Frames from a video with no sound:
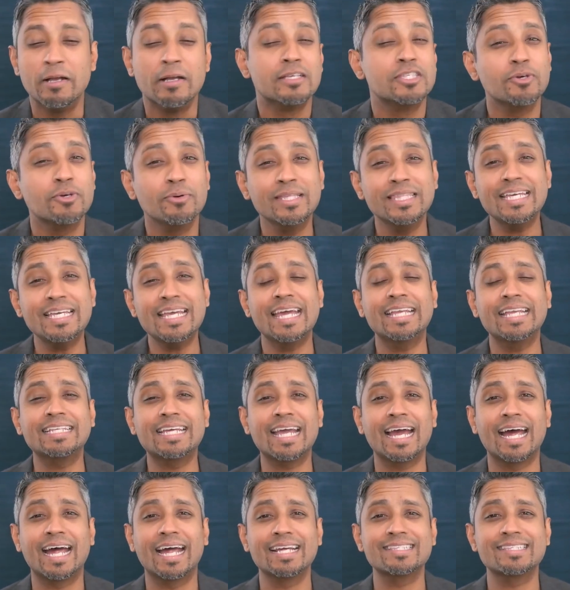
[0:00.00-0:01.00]
So in the end,
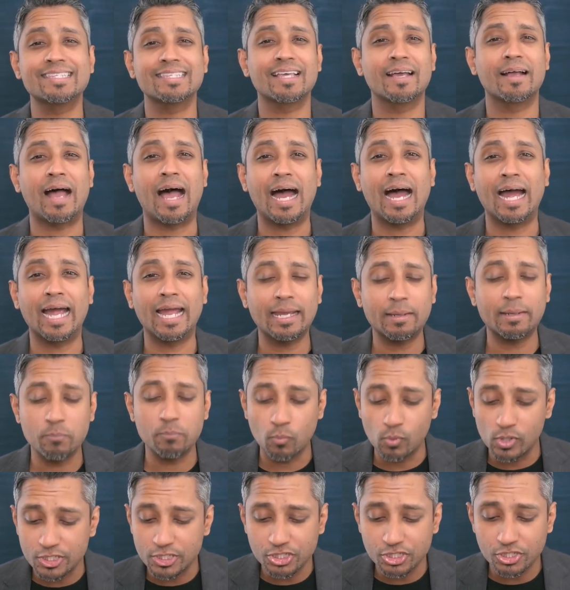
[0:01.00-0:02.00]
guys, I am
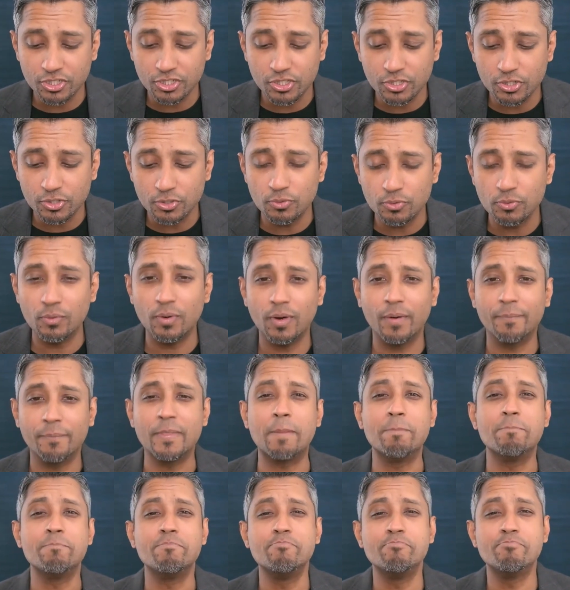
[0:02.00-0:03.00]
wishing you
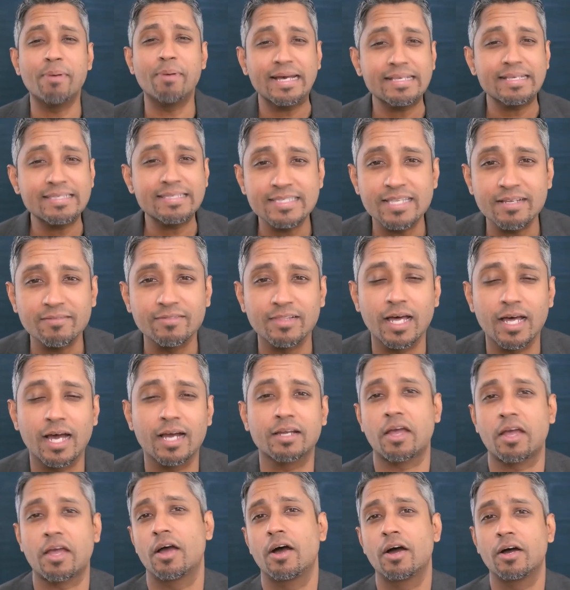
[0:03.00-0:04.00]
the best of
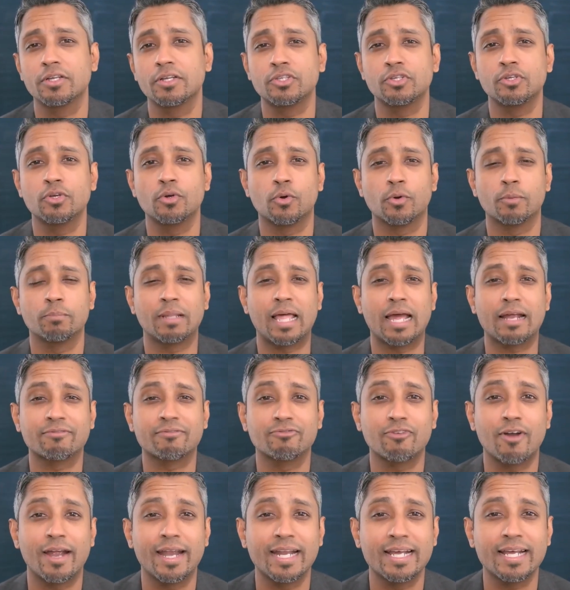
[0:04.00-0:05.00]
luck on your Black
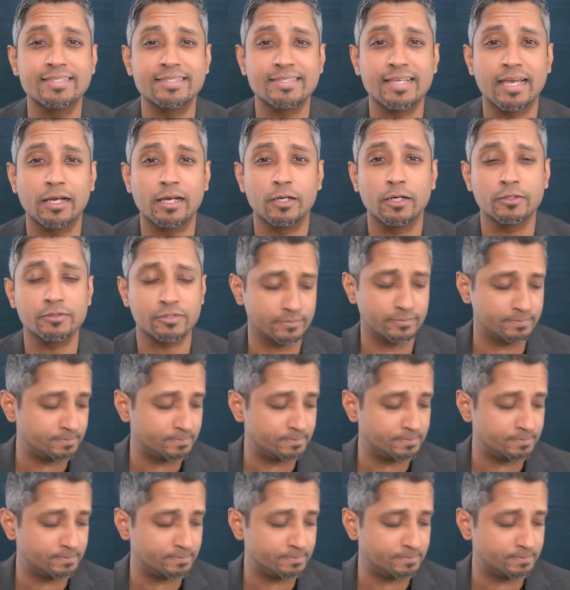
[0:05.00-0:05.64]
Friday sales.